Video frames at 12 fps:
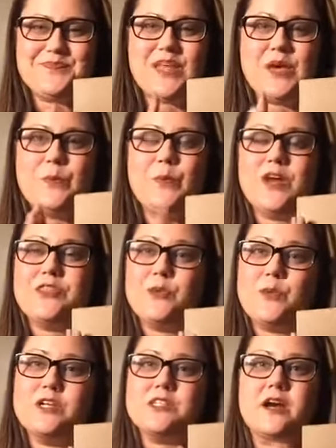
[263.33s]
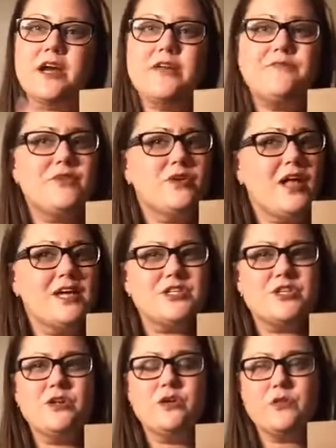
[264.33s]
what the words are. And
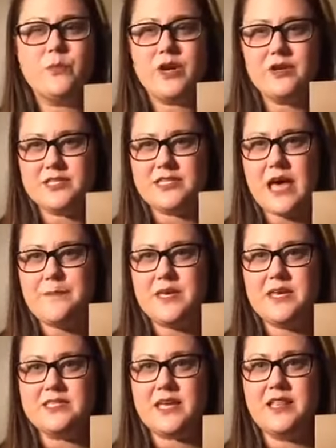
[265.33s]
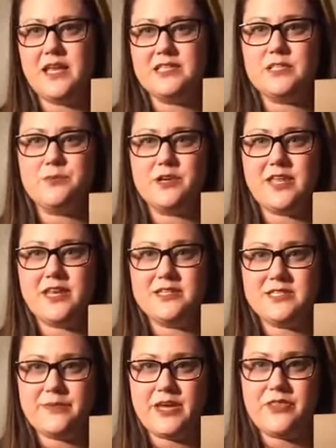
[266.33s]
phonological awareness, that piece, I like to bring that
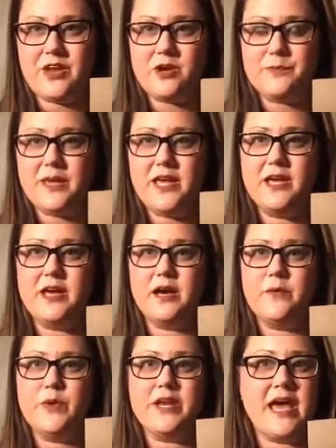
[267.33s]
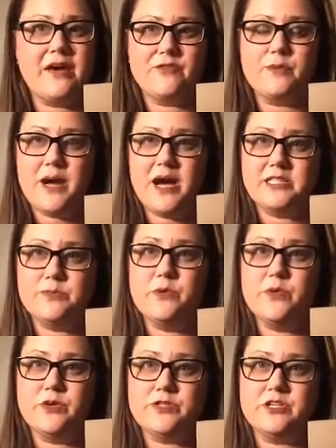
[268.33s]
into my therapy whenever possible with
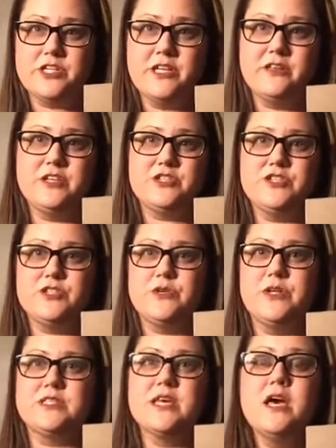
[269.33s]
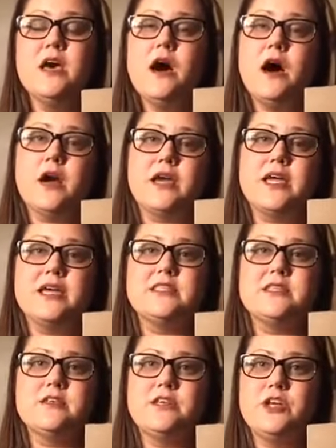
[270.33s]
those articulation students. Our kids,
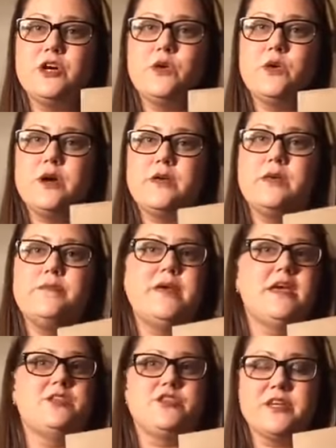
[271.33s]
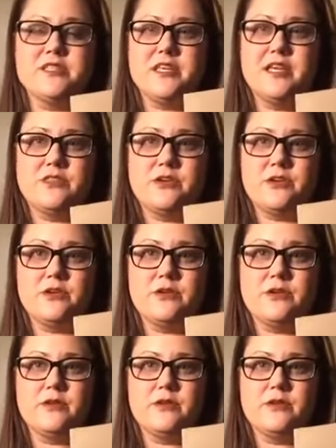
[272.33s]
it may translate their